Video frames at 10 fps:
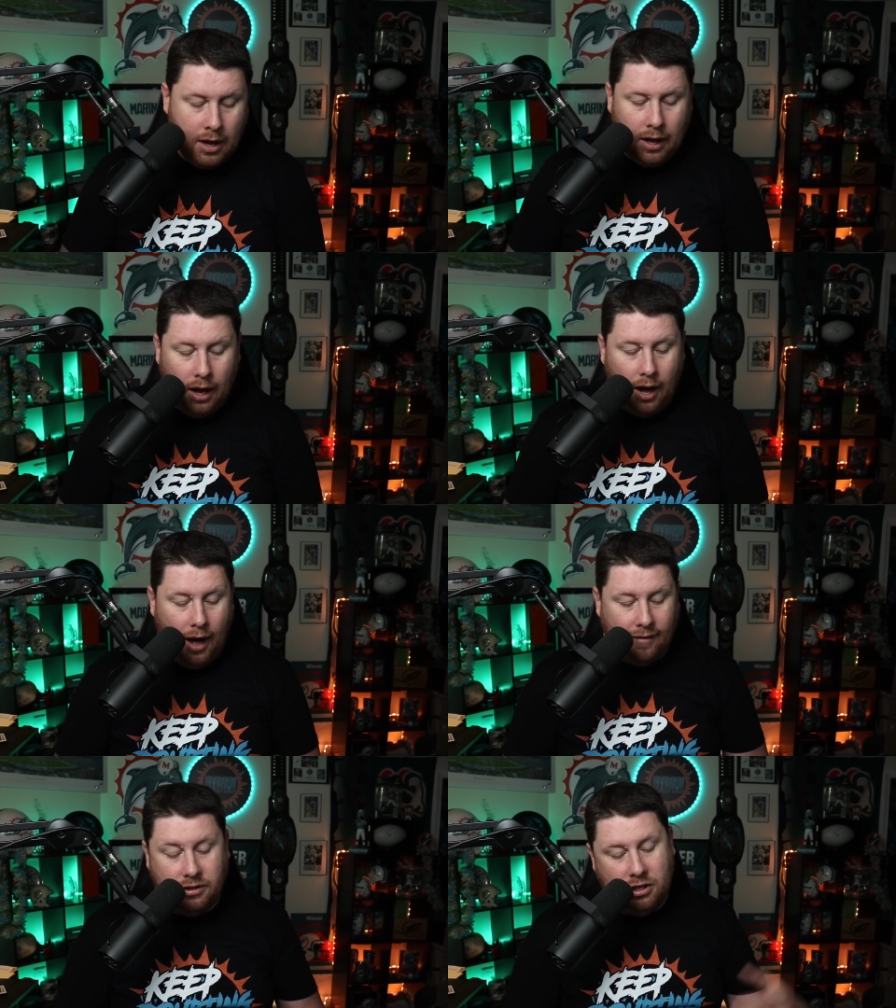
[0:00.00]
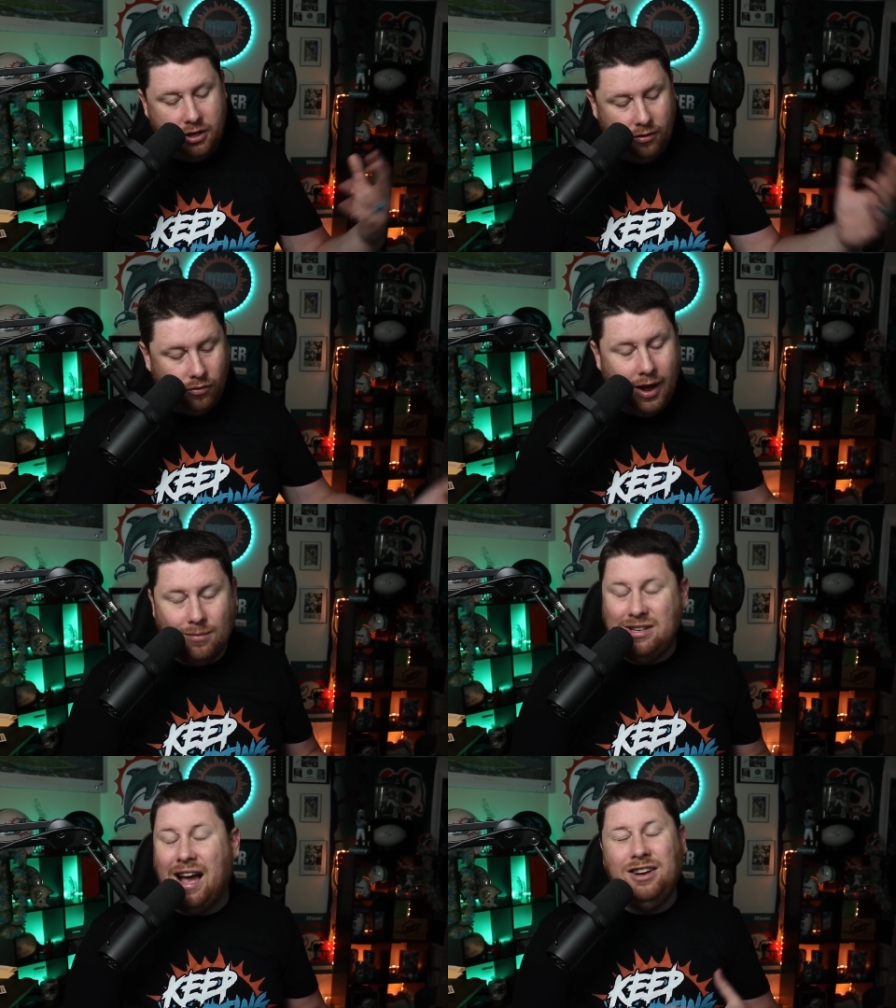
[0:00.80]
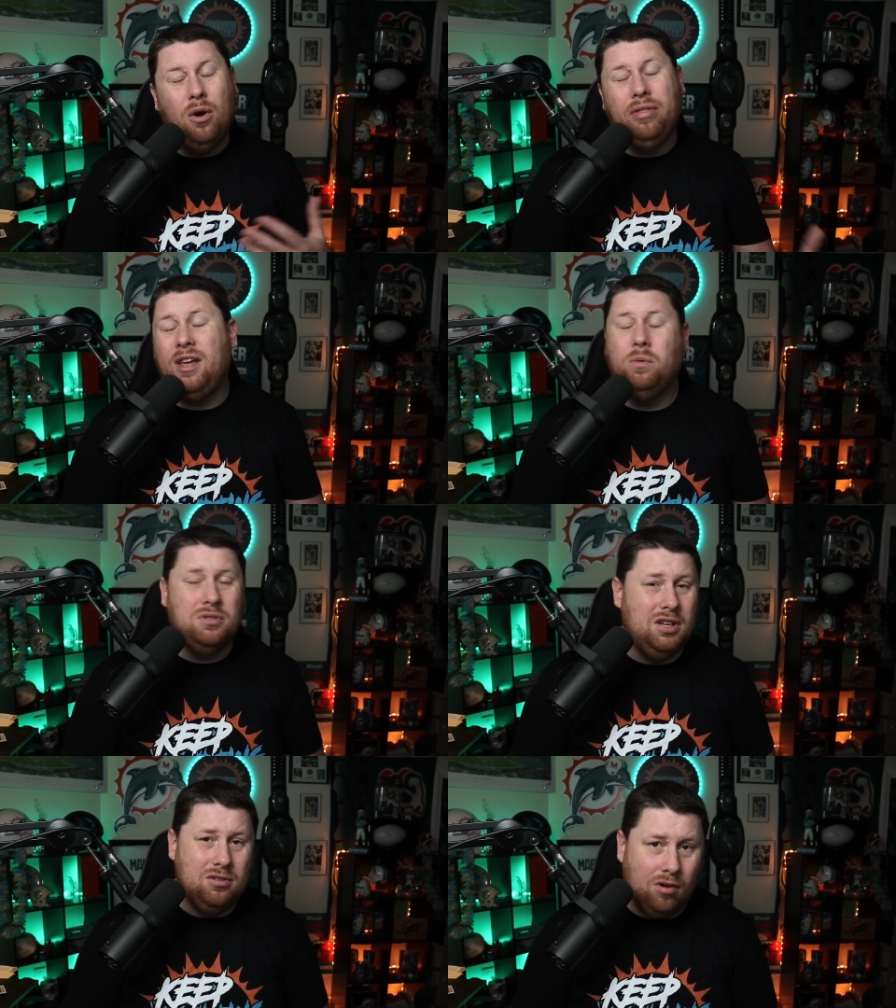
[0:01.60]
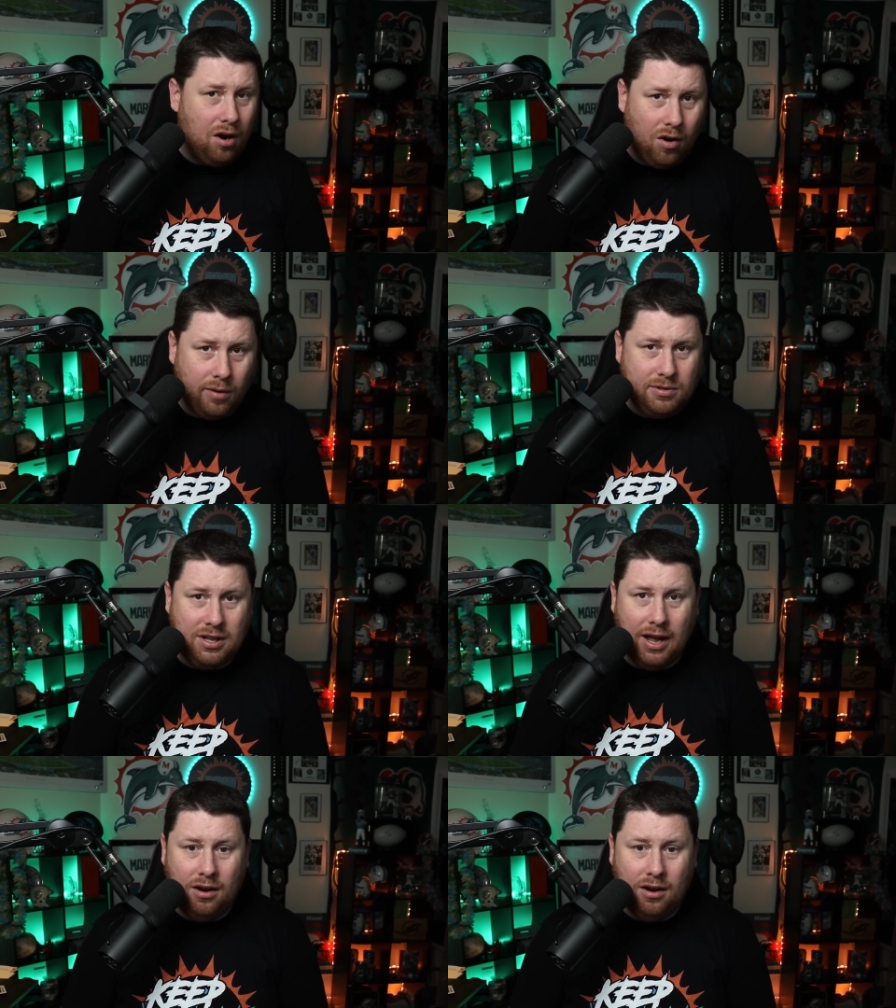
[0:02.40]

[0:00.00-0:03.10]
Uh, obviously, Jalen Ramsey. I don't think we'll see Teron Armstead.